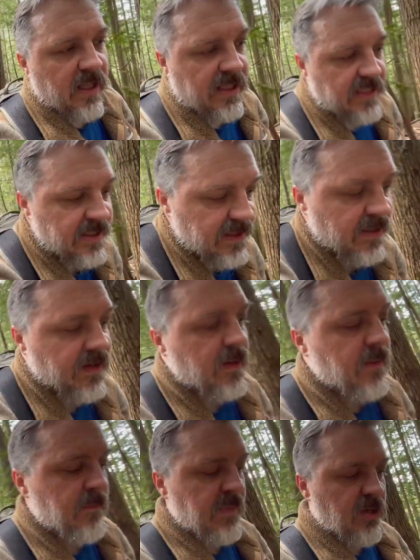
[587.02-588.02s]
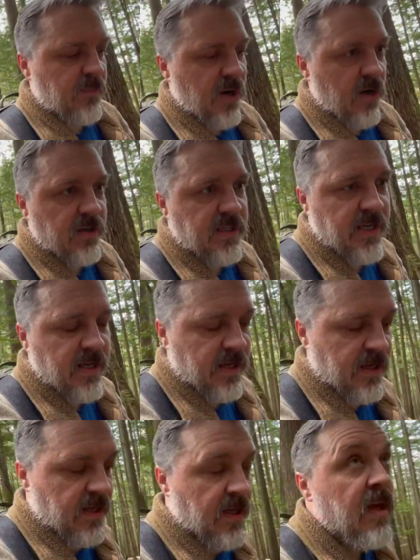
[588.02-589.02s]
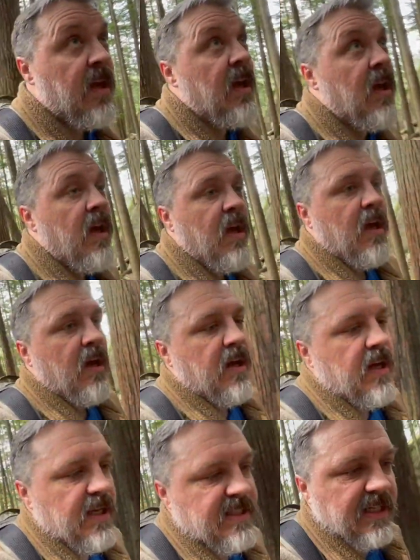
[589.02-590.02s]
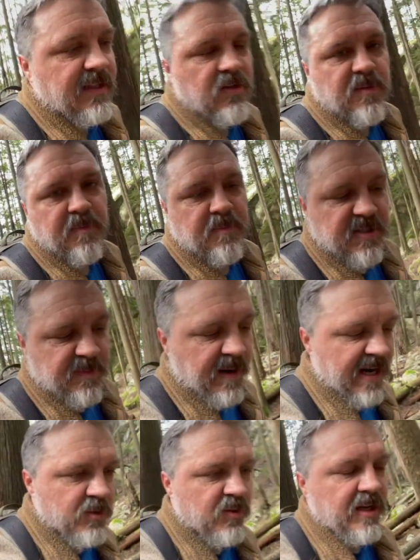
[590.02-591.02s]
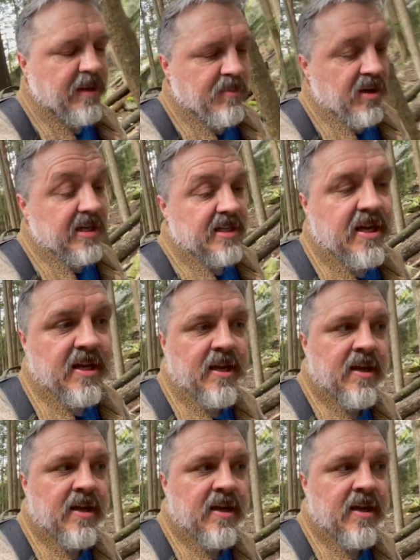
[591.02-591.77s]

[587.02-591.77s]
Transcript: at least the middle part it's like there's spots where you get breaks